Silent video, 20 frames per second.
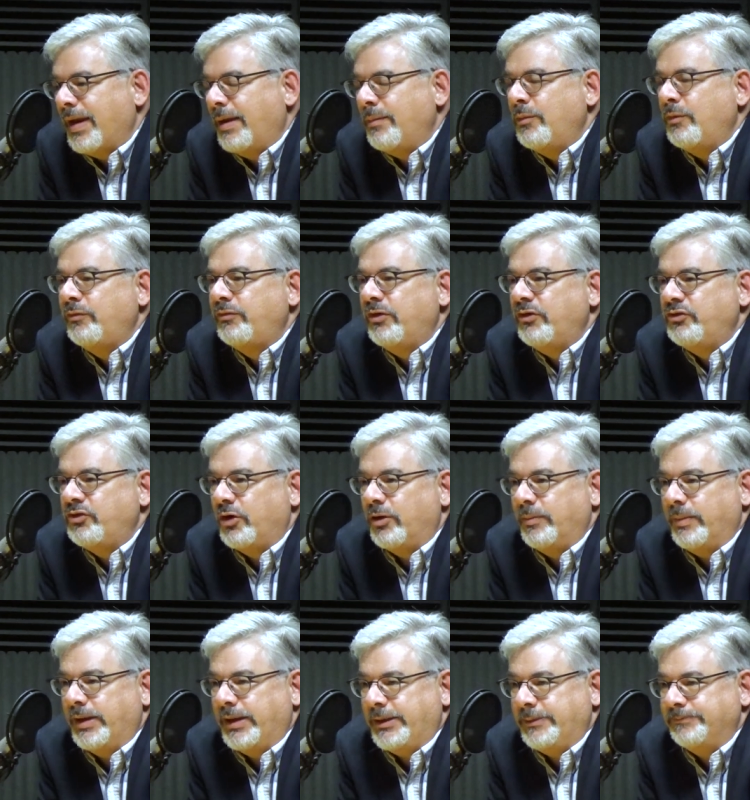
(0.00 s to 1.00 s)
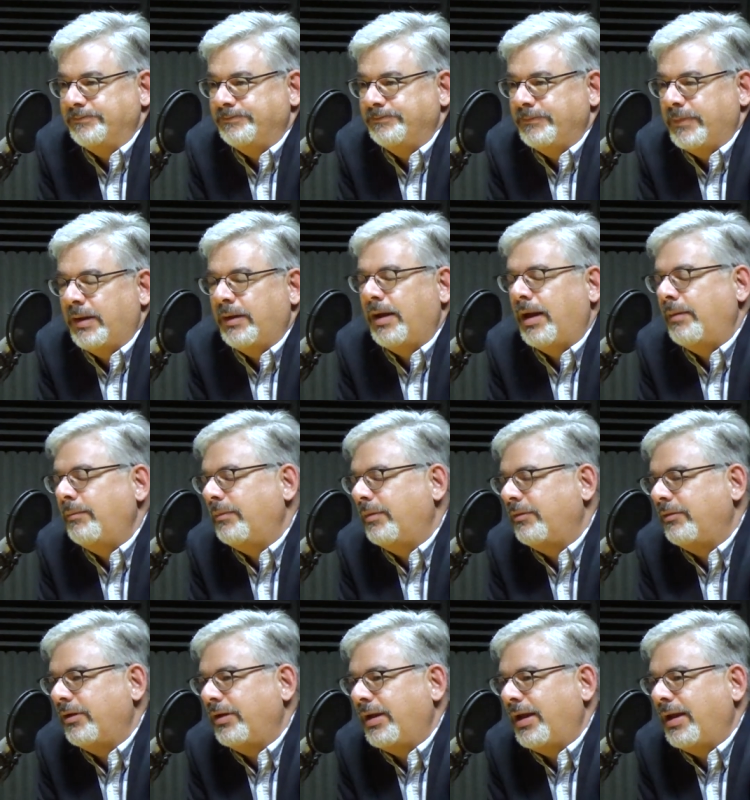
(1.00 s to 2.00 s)
I moved to Germany. I, am
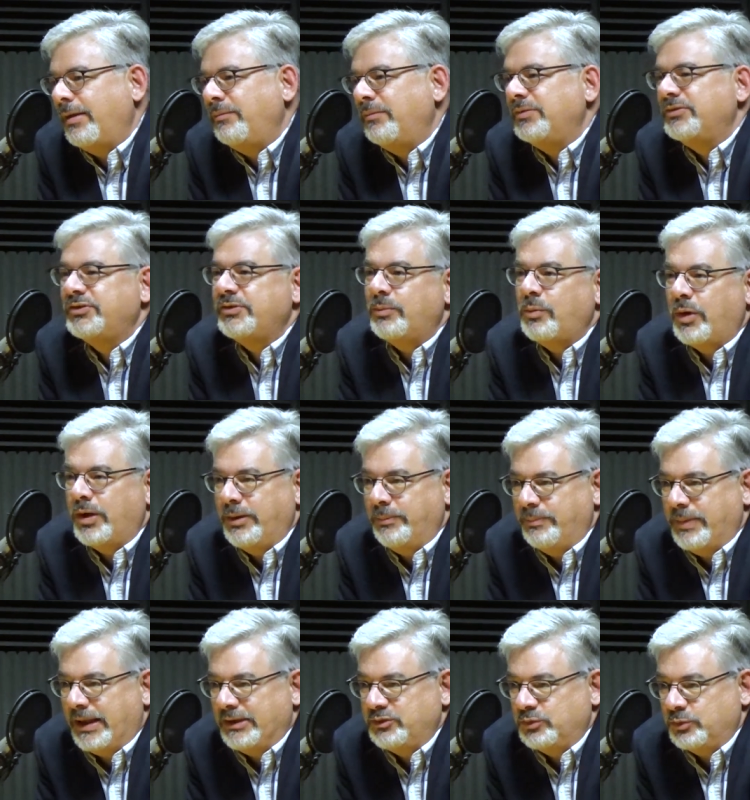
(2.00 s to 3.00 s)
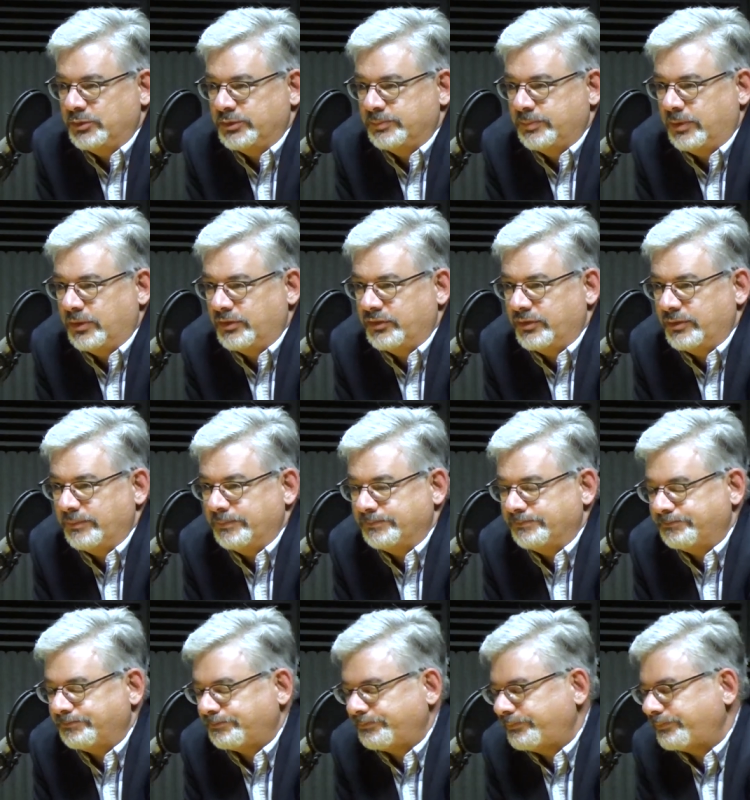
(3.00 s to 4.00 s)
I'm, I'm a somewhat impetuous person. Mm
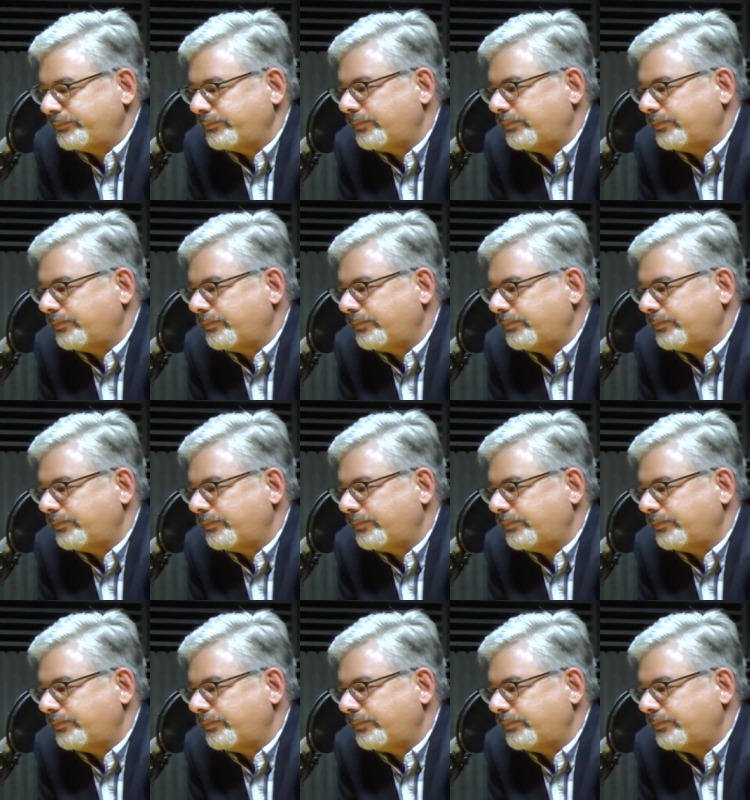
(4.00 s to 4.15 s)
-hmm.